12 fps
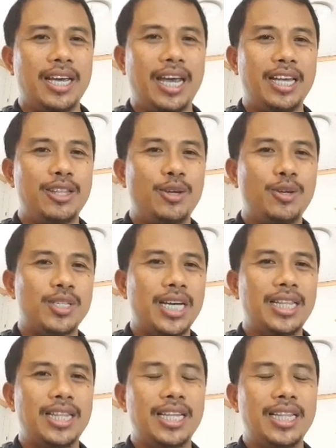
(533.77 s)
and you
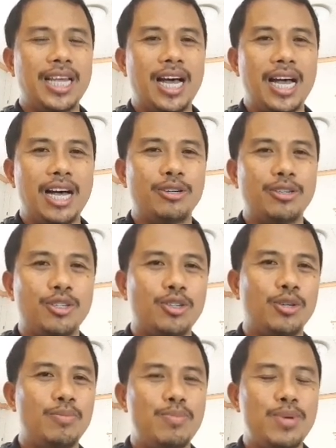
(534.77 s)
said that a house
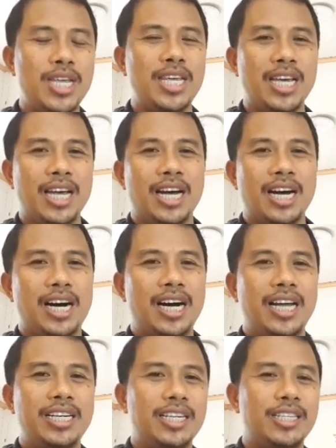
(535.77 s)
should be
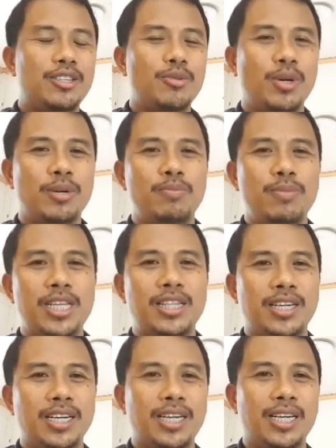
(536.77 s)
100 square
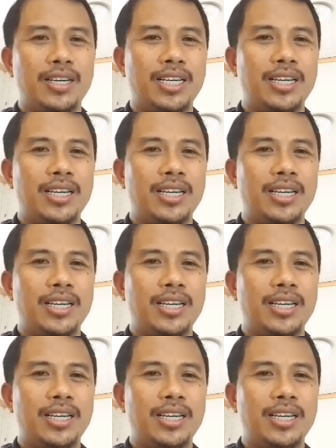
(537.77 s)
meter,